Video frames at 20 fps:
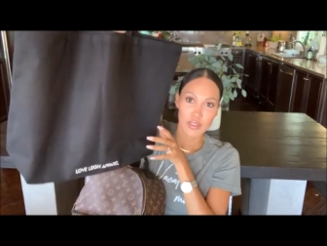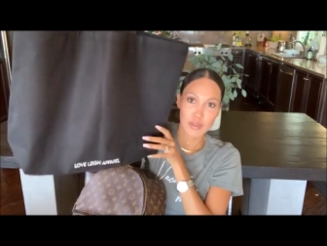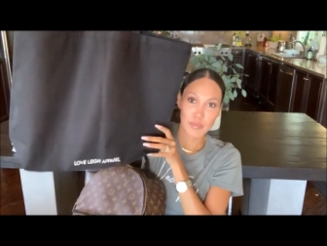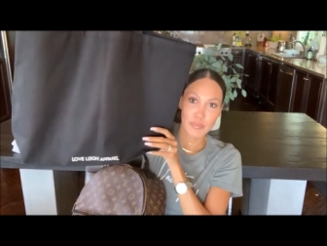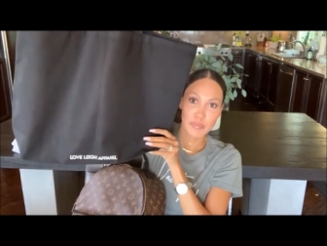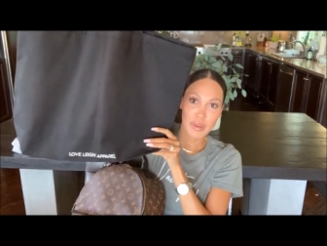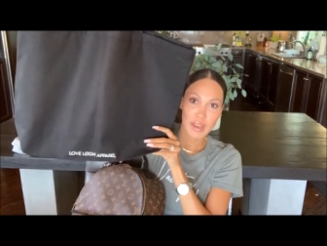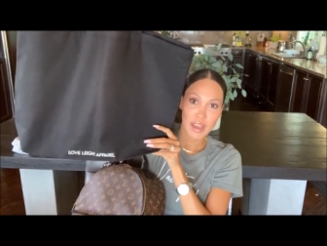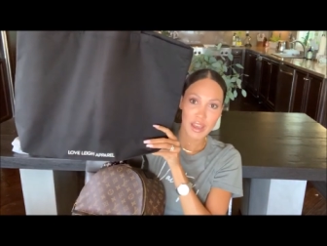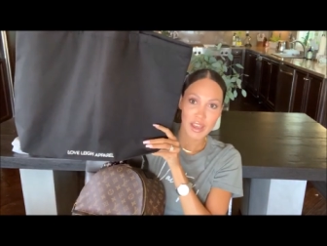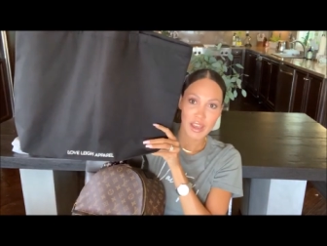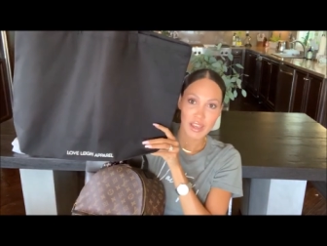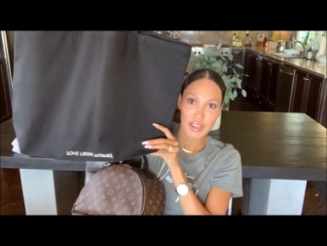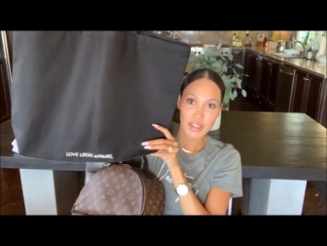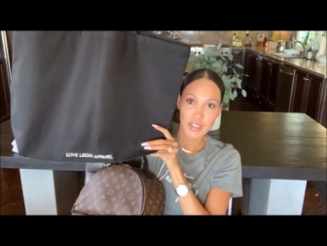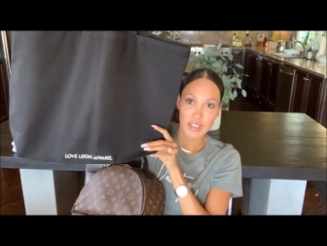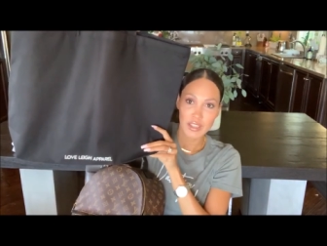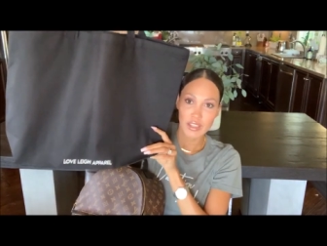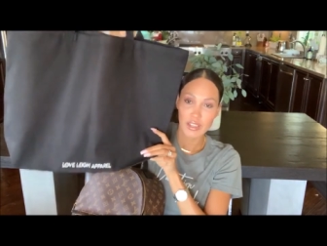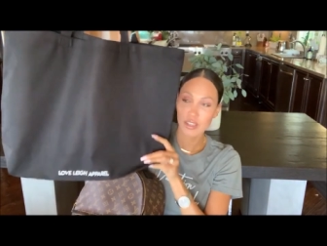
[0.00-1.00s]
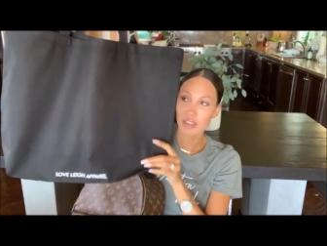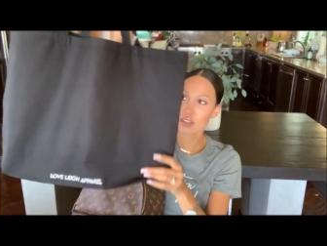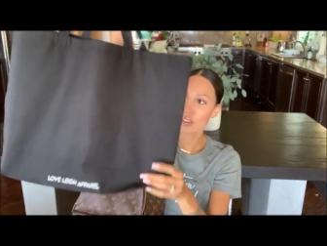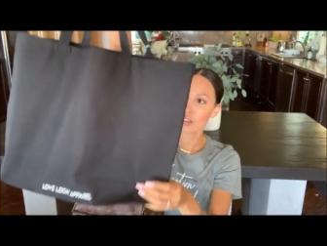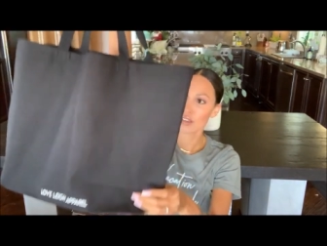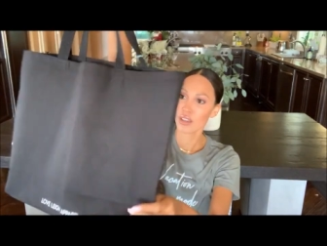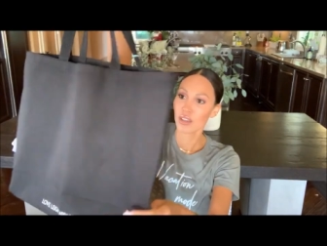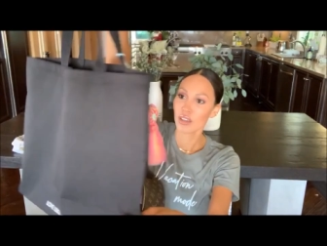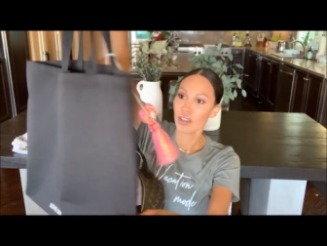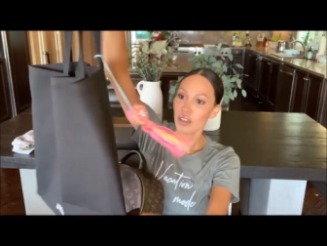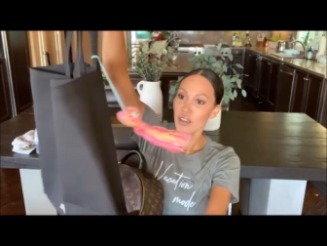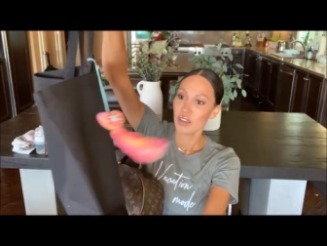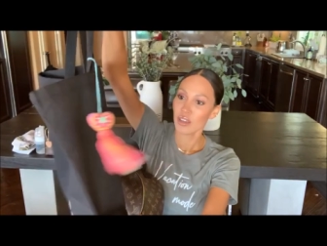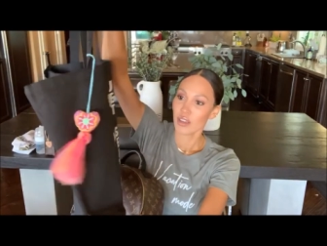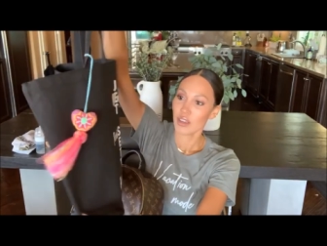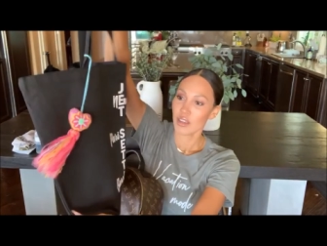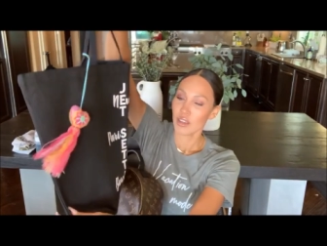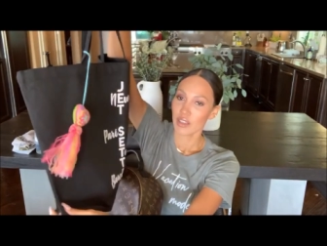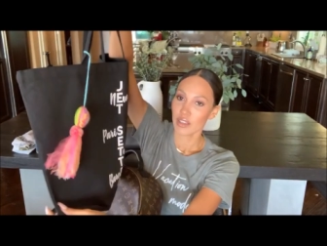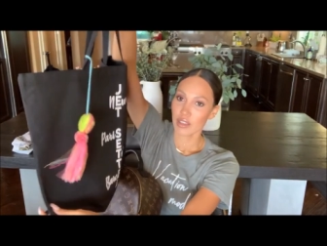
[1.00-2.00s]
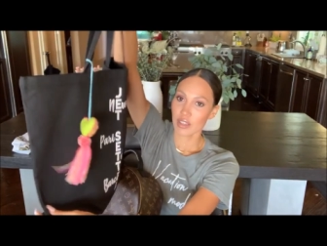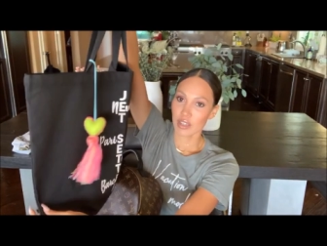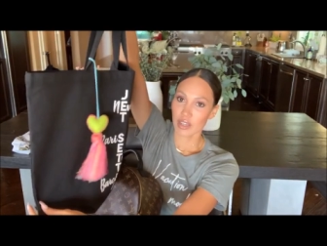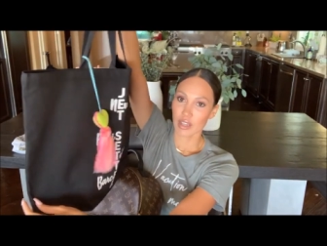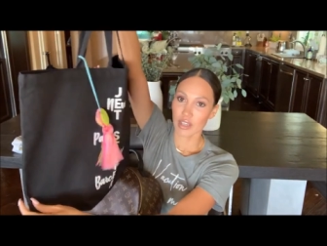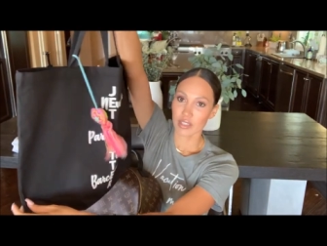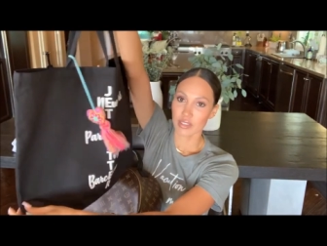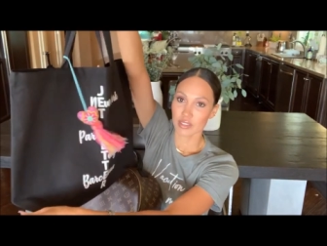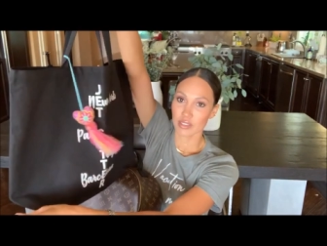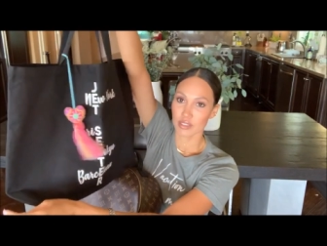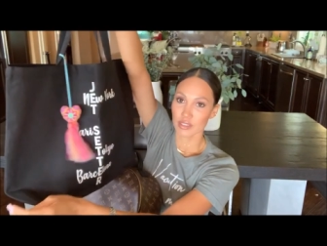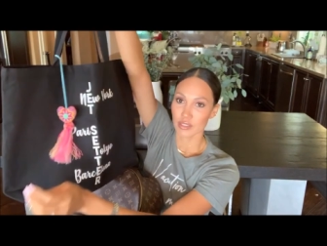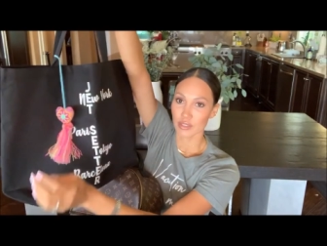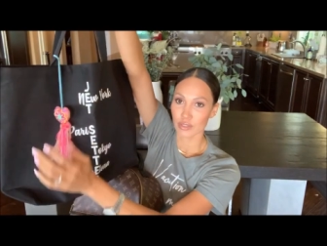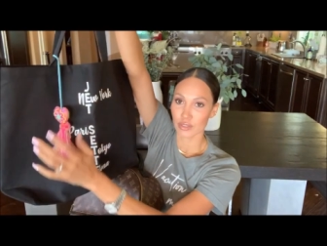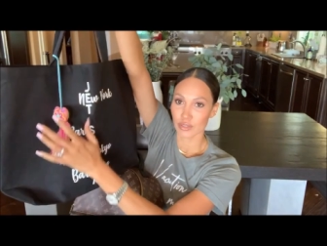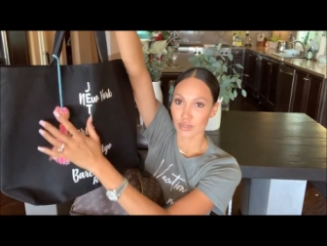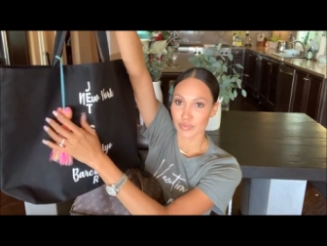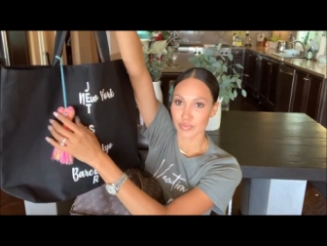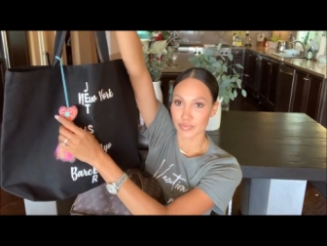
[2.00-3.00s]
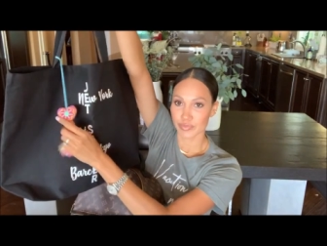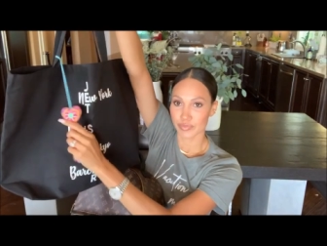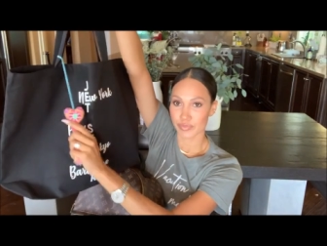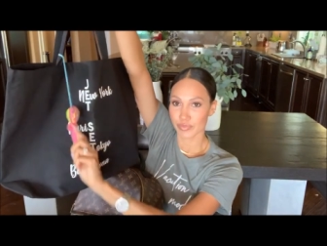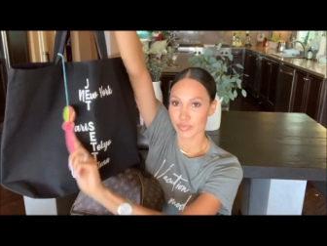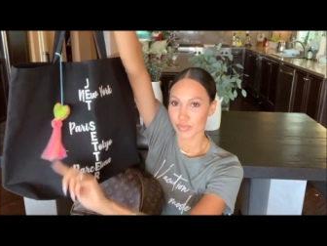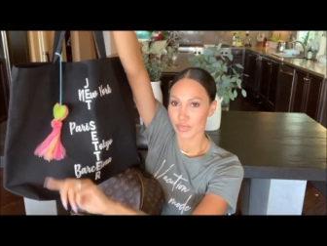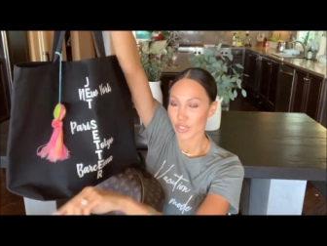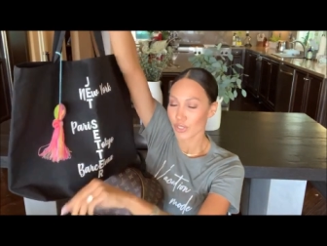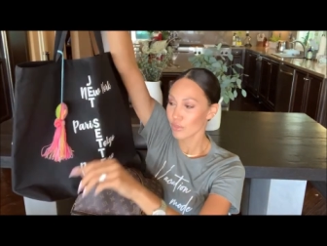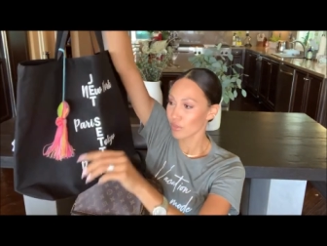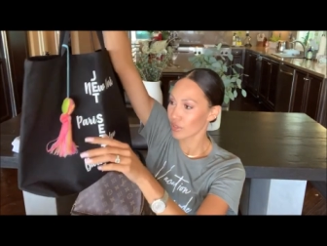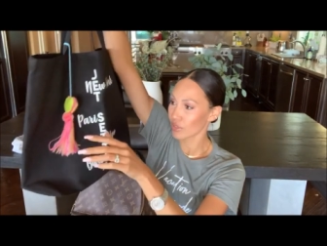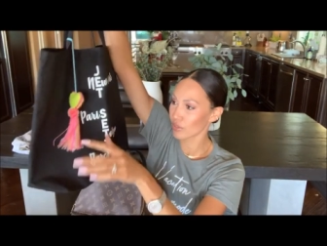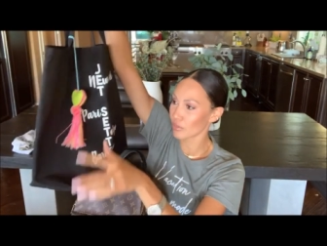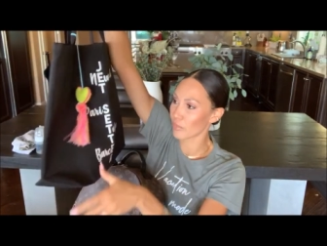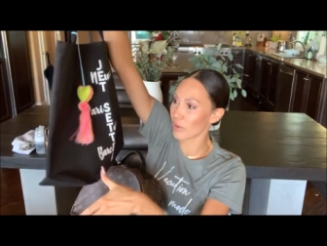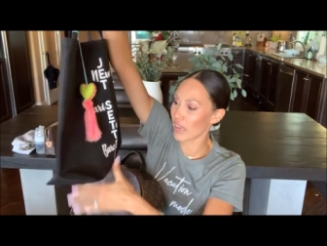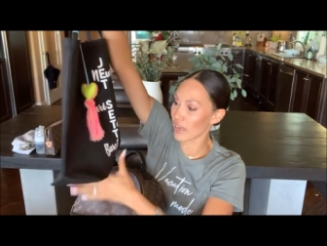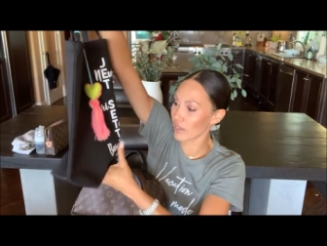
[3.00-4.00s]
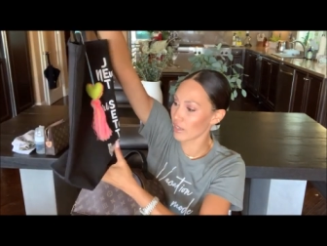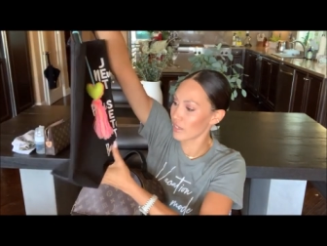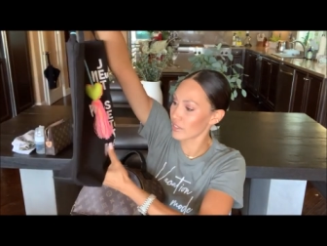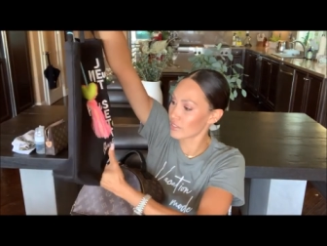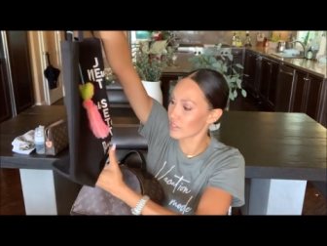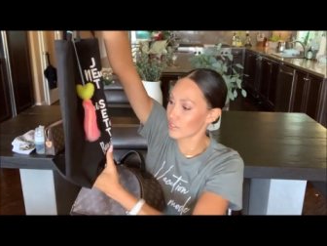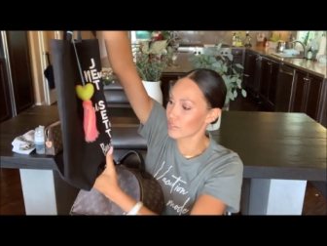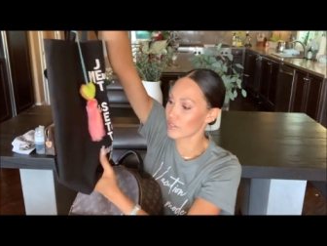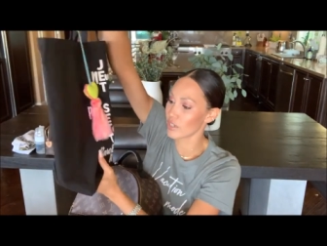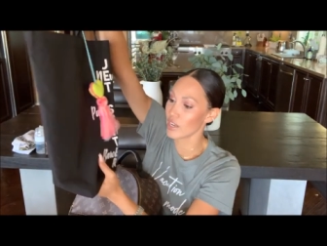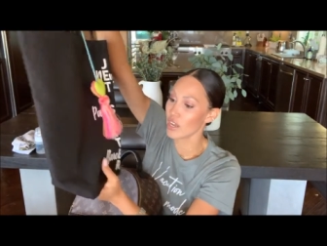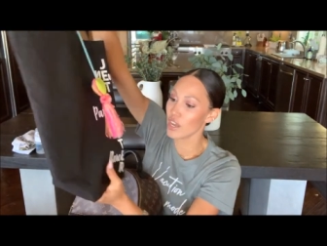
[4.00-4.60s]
the back, and then it has this little cute little bag accessory.